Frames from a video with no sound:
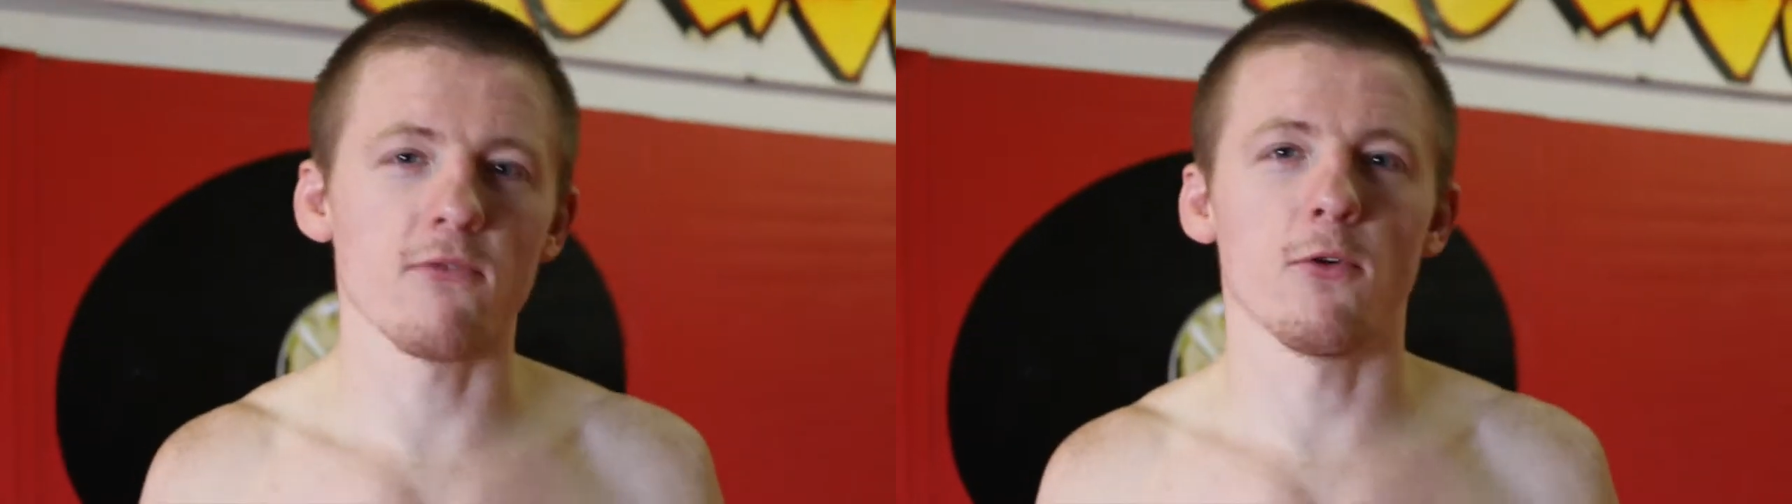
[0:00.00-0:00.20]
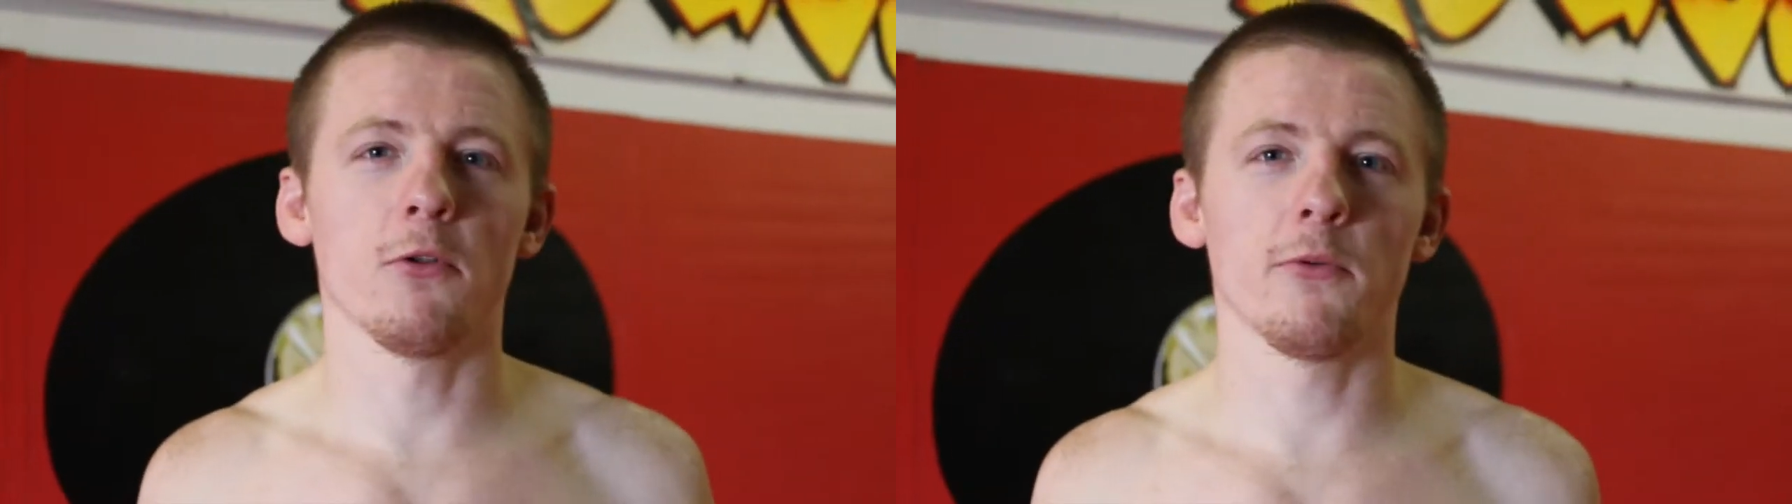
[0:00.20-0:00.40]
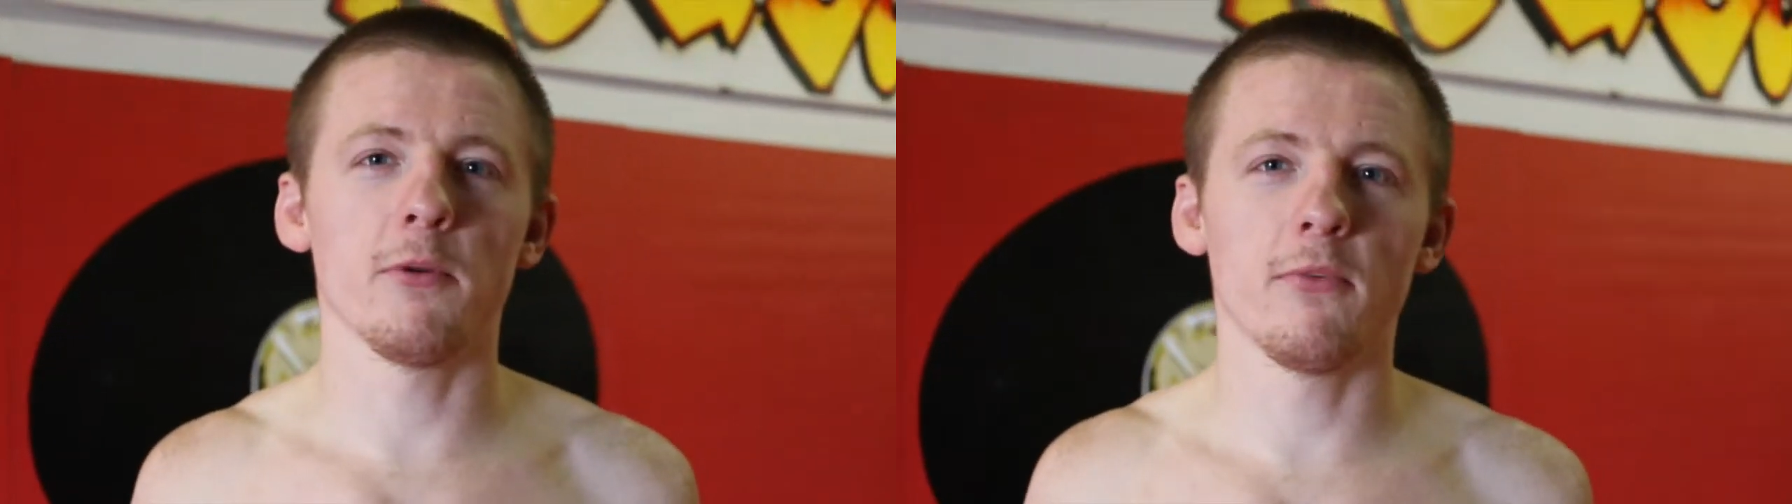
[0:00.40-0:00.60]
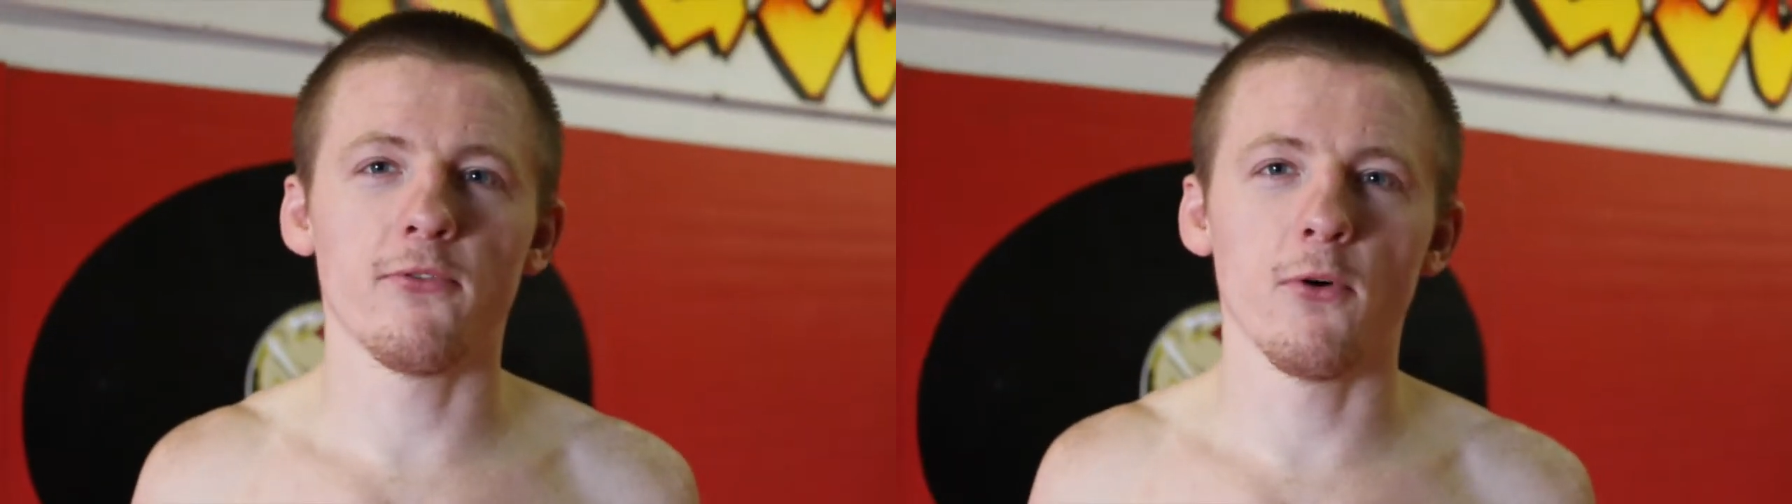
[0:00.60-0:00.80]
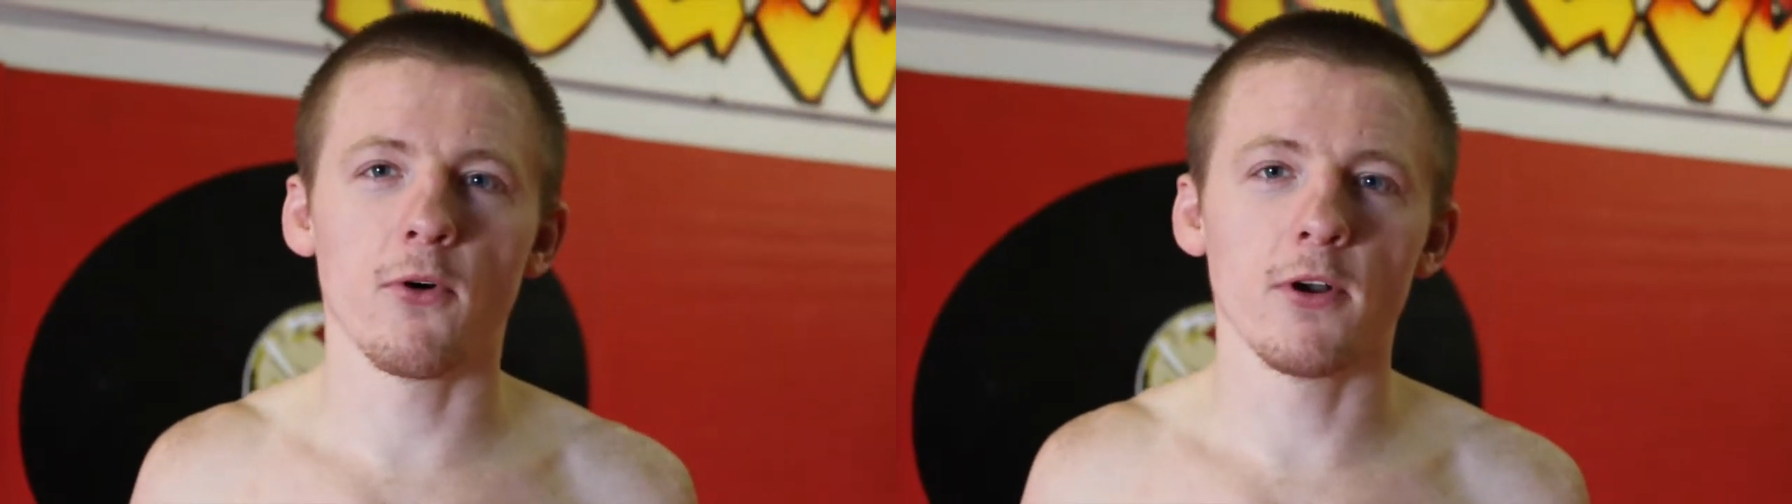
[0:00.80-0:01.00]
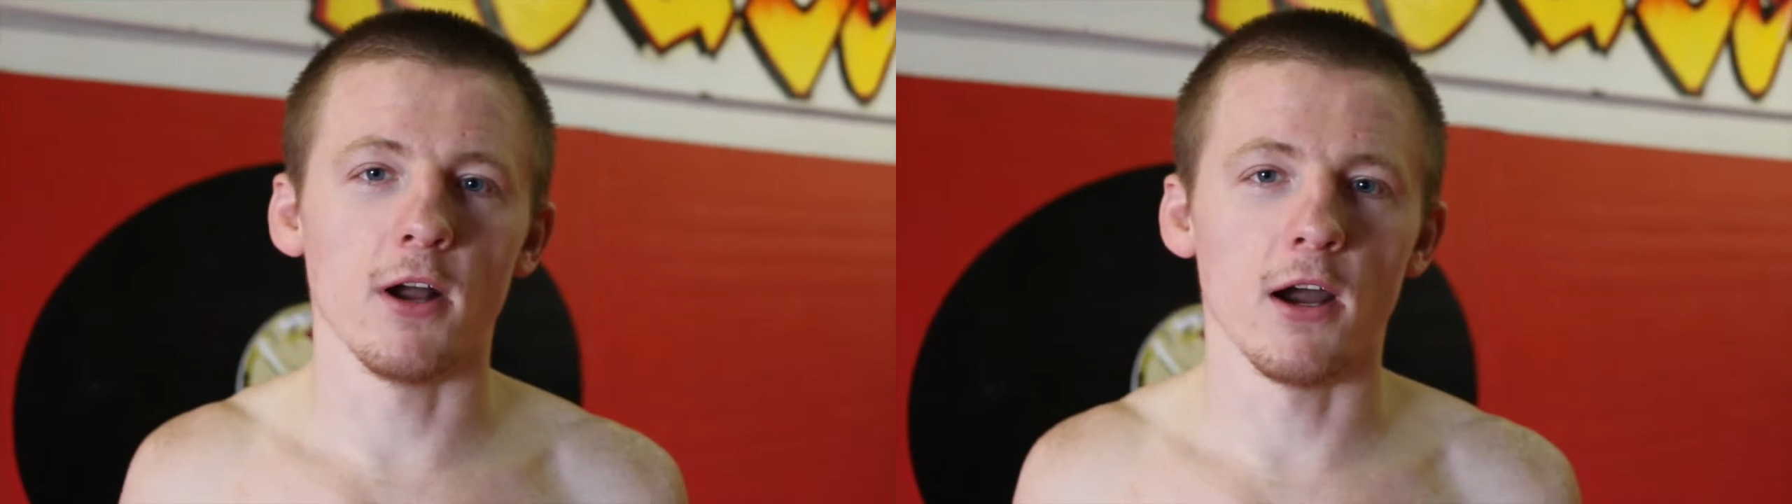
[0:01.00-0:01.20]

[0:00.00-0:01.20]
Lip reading: I've rolled with him before.